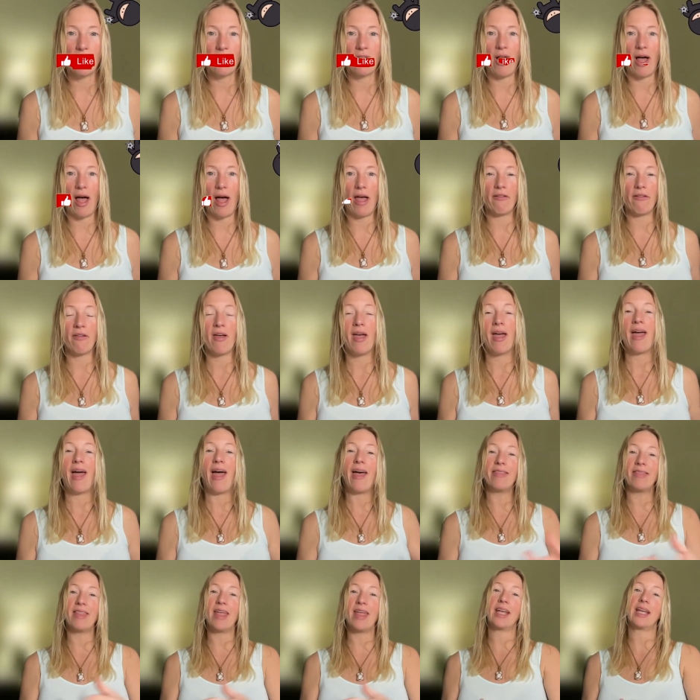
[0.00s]
their life
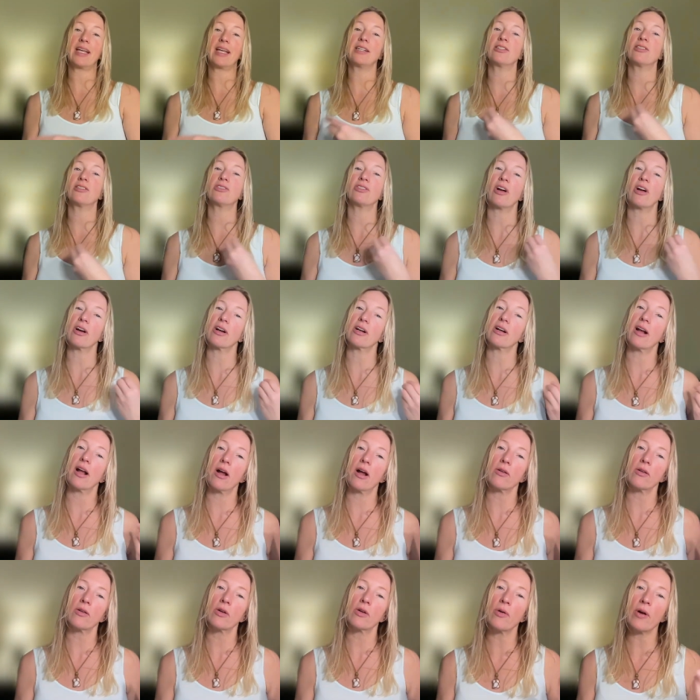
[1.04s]
and they can start
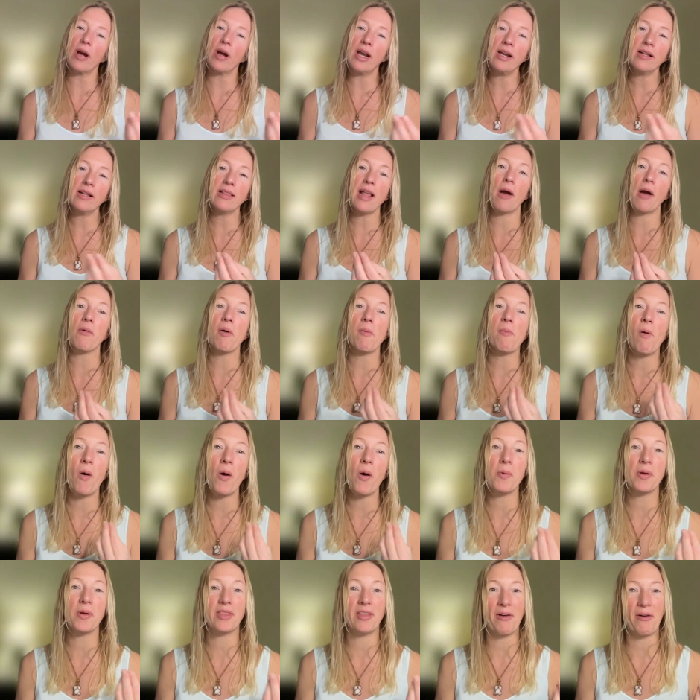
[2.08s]
creating that
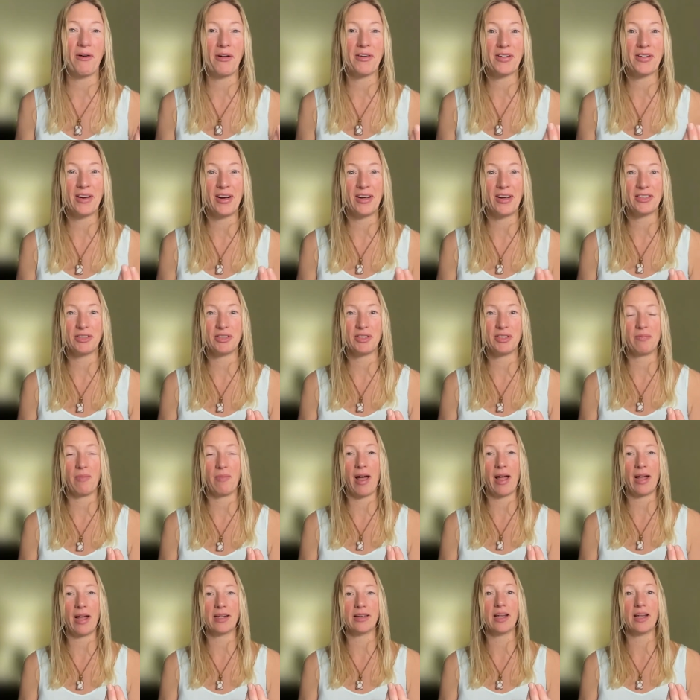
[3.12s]
rapport with their unconscious
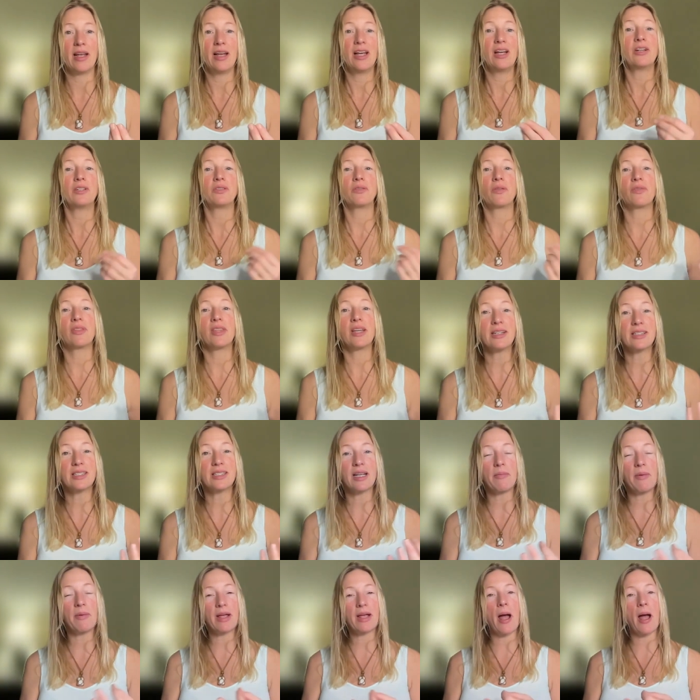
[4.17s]
mind. So things
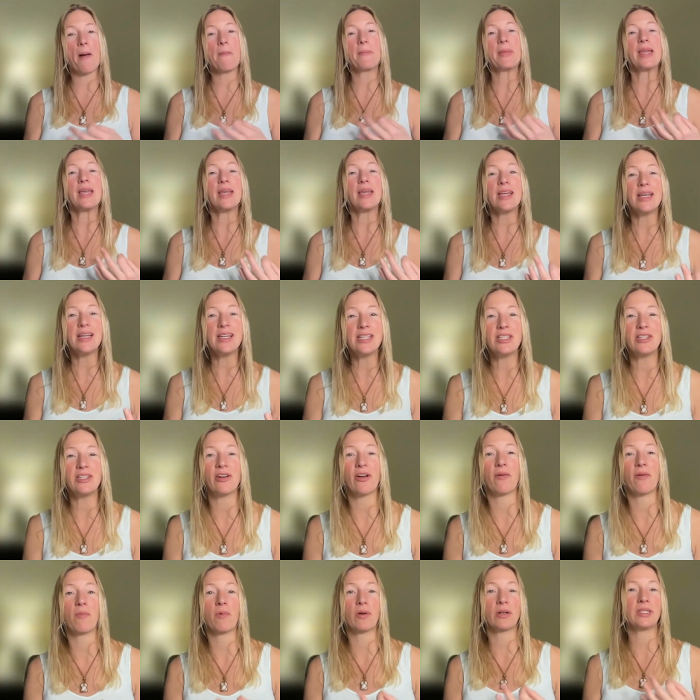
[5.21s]
can become
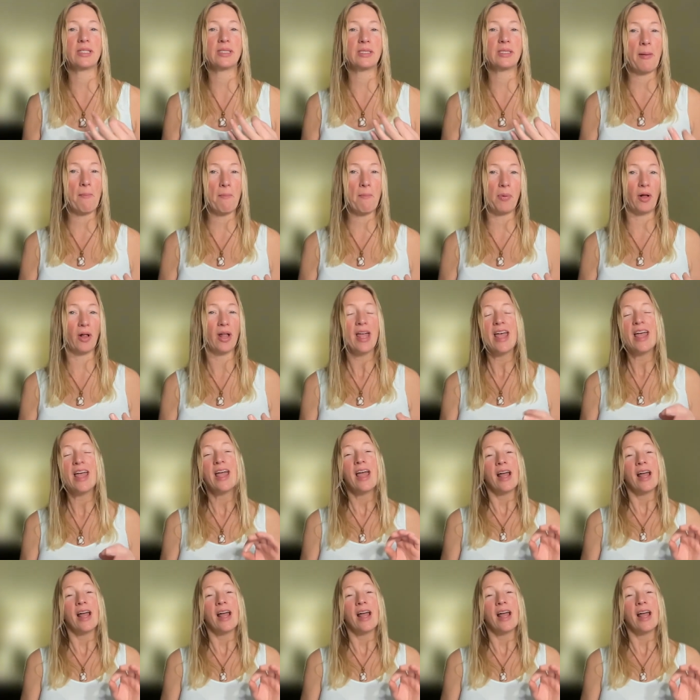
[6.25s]
easier, more simple.